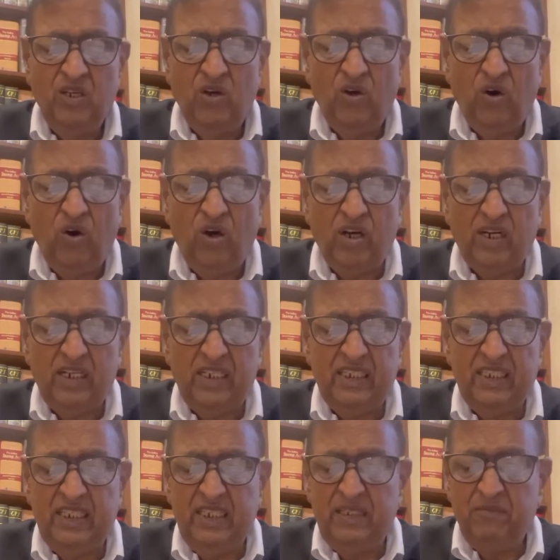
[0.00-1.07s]
or in
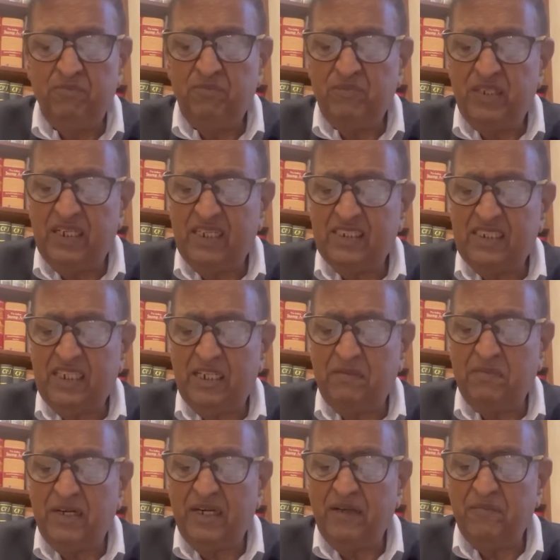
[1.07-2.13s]
the written
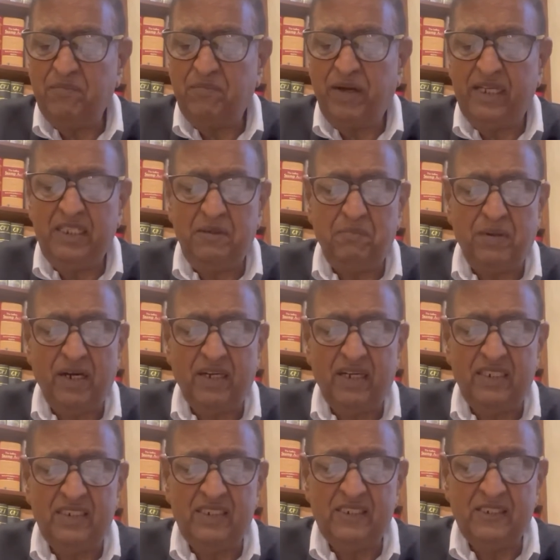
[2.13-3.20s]
statement by the parties.